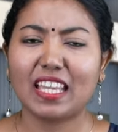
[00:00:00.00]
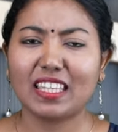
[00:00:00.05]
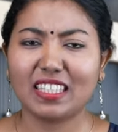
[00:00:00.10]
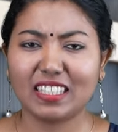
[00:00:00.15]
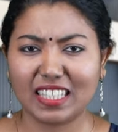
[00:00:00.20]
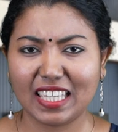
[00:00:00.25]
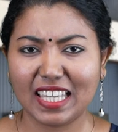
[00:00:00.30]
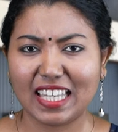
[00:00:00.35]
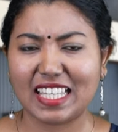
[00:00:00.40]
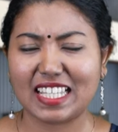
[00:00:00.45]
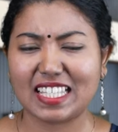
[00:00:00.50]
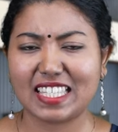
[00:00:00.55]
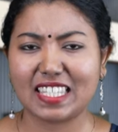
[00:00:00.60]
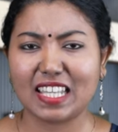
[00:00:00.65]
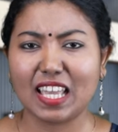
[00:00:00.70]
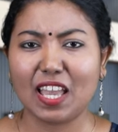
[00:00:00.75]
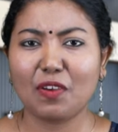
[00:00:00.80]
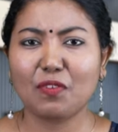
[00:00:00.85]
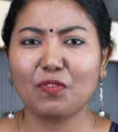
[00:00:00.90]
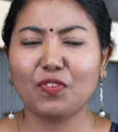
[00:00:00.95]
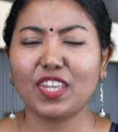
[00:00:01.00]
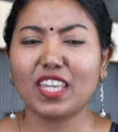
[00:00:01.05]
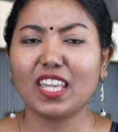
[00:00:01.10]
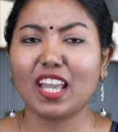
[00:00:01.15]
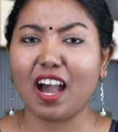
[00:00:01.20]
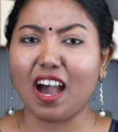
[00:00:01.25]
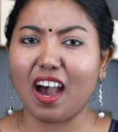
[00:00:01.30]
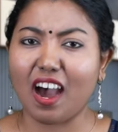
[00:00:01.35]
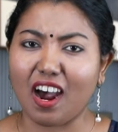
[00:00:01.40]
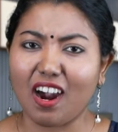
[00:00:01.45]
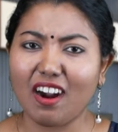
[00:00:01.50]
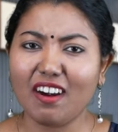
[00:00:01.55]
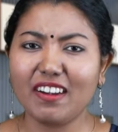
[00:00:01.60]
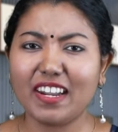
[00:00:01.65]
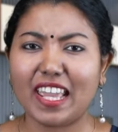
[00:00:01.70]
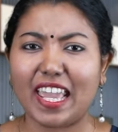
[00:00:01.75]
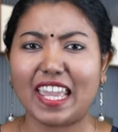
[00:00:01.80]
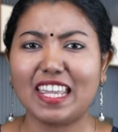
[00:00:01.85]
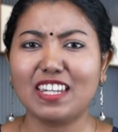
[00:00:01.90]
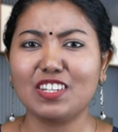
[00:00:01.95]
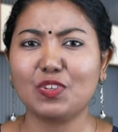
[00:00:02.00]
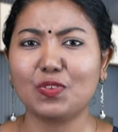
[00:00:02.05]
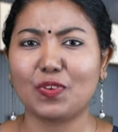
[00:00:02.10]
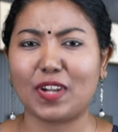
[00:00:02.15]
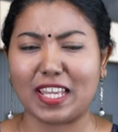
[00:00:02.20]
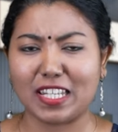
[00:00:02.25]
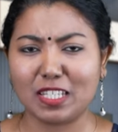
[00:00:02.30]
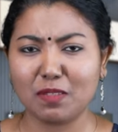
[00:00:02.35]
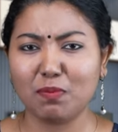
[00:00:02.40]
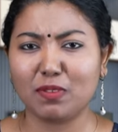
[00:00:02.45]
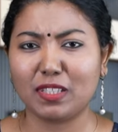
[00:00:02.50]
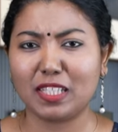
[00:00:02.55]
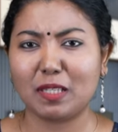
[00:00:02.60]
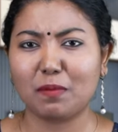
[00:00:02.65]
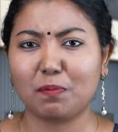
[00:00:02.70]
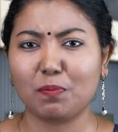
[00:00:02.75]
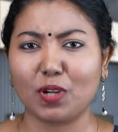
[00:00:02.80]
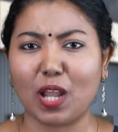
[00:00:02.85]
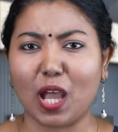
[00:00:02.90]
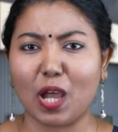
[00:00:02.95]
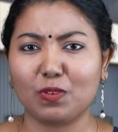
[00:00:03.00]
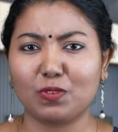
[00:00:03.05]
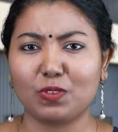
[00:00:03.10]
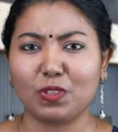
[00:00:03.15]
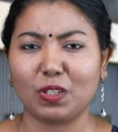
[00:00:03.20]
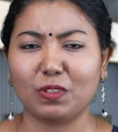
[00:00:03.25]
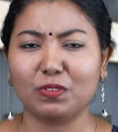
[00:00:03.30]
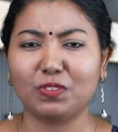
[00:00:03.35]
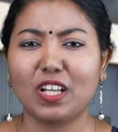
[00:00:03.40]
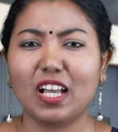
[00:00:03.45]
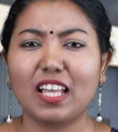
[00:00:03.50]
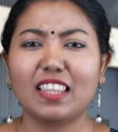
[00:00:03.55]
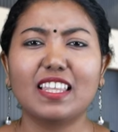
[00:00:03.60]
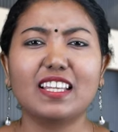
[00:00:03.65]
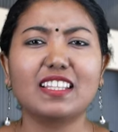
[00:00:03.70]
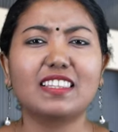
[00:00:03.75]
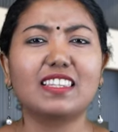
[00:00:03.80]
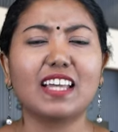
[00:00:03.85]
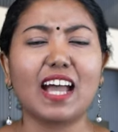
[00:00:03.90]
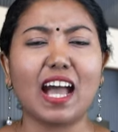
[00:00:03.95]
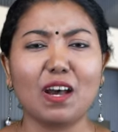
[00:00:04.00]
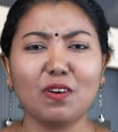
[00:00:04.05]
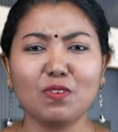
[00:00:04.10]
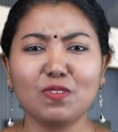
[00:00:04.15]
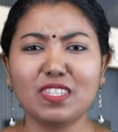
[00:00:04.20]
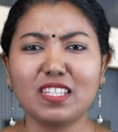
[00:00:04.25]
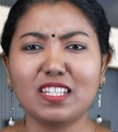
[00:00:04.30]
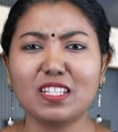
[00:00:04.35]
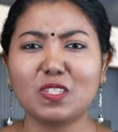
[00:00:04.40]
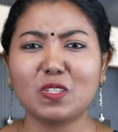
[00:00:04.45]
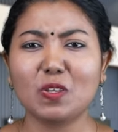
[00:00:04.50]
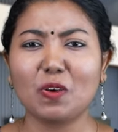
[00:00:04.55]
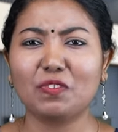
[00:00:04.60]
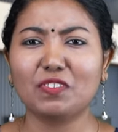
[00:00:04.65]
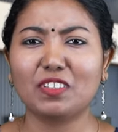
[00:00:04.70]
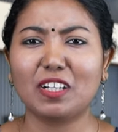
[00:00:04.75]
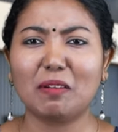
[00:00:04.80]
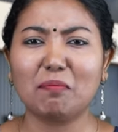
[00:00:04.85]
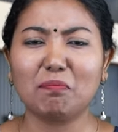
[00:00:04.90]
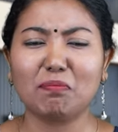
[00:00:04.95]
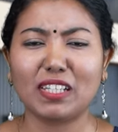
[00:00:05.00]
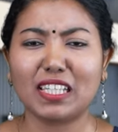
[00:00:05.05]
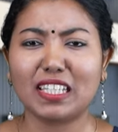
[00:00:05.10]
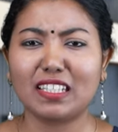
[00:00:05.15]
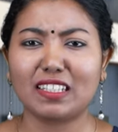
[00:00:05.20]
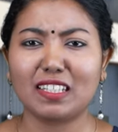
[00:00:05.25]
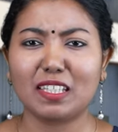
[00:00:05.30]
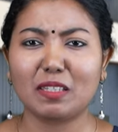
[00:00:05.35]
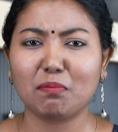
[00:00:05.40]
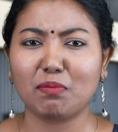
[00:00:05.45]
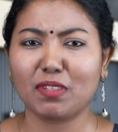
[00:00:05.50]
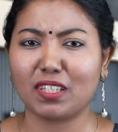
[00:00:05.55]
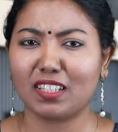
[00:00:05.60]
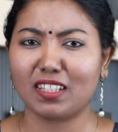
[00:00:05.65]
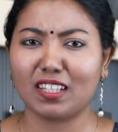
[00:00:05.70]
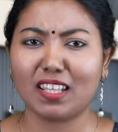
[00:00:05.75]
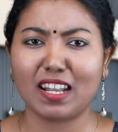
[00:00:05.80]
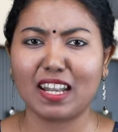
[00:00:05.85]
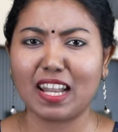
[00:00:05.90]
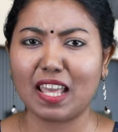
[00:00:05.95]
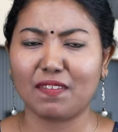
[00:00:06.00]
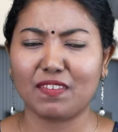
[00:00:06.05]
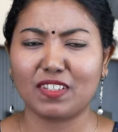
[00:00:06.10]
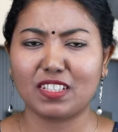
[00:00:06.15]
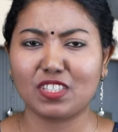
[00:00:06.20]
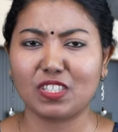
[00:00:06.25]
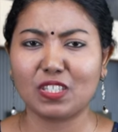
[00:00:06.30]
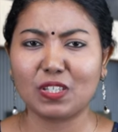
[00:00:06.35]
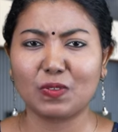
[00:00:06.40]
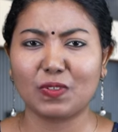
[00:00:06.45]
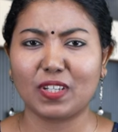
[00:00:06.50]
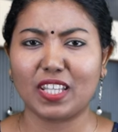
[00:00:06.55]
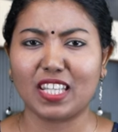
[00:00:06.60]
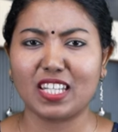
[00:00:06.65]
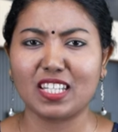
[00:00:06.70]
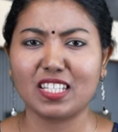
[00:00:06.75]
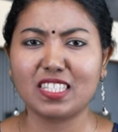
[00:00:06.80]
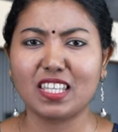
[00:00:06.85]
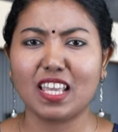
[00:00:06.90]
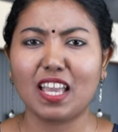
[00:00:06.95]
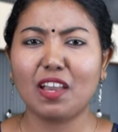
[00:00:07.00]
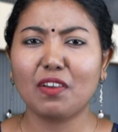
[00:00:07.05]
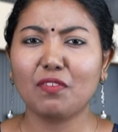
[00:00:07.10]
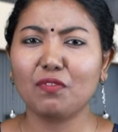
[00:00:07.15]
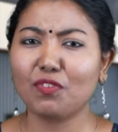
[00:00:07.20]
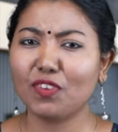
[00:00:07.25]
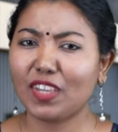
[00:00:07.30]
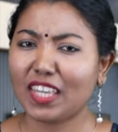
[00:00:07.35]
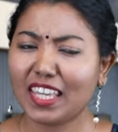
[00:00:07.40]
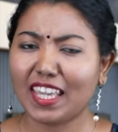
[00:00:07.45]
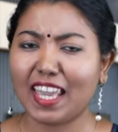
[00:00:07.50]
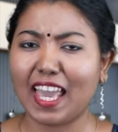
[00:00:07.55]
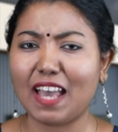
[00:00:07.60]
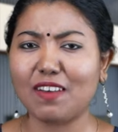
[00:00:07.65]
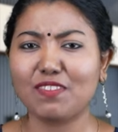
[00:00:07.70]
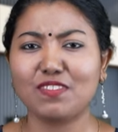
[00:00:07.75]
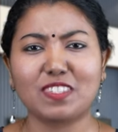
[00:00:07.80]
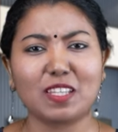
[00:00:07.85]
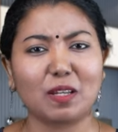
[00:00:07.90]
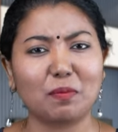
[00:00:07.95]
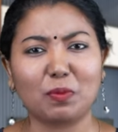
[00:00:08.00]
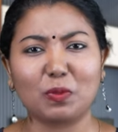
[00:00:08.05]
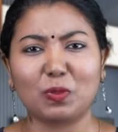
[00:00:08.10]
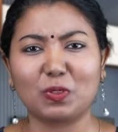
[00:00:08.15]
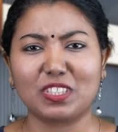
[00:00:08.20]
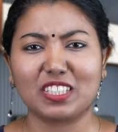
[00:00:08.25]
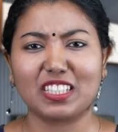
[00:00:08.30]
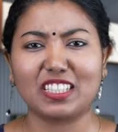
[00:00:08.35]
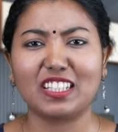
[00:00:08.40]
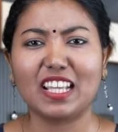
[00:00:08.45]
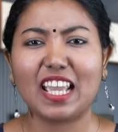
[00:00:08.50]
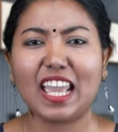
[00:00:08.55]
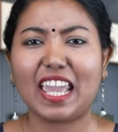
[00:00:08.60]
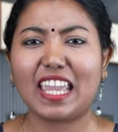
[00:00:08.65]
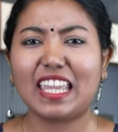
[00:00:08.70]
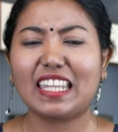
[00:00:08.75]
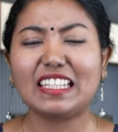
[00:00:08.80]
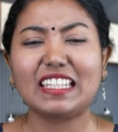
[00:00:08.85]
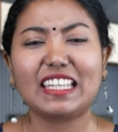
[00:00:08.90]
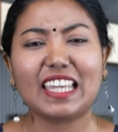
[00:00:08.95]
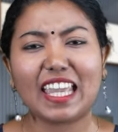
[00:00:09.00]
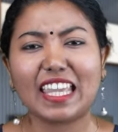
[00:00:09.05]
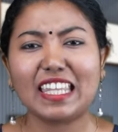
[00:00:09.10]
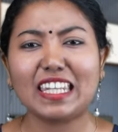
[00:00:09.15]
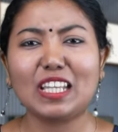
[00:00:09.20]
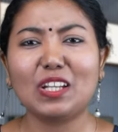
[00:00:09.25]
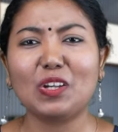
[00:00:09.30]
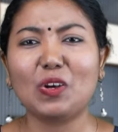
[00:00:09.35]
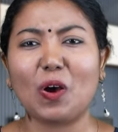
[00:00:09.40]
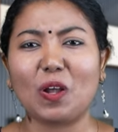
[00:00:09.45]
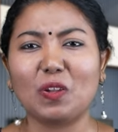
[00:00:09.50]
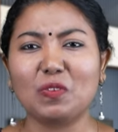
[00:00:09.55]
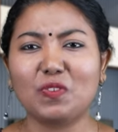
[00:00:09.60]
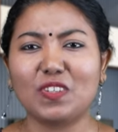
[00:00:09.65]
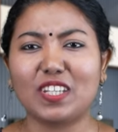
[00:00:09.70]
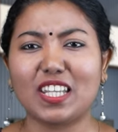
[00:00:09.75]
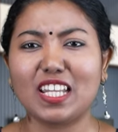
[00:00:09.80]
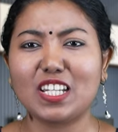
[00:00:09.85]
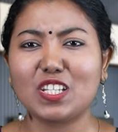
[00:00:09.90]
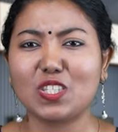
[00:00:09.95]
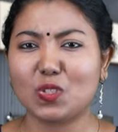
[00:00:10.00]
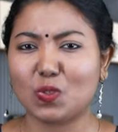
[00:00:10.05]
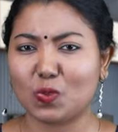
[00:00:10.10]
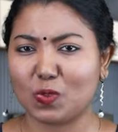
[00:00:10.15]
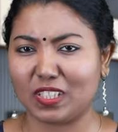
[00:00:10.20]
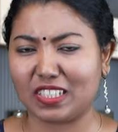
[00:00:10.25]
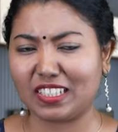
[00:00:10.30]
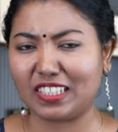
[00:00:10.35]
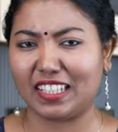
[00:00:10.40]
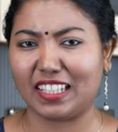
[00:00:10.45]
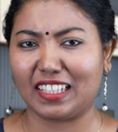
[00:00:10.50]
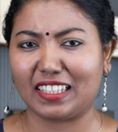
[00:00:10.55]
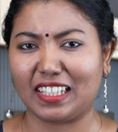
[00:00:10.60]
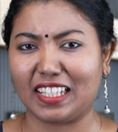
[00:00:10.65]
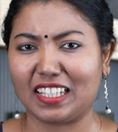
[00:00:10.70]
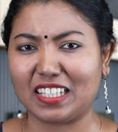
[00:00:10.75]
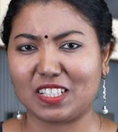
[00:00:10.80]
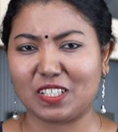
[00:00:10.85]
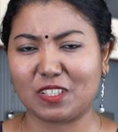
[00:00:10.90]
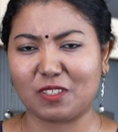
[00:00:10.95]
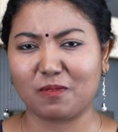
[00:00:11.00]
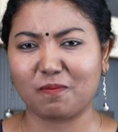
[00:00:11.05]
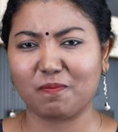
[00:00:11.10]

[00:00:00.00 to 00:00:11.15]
Yes, we are incredibly proud of the thousands of completely beginner level students we have supported in gaining confidence to learn English.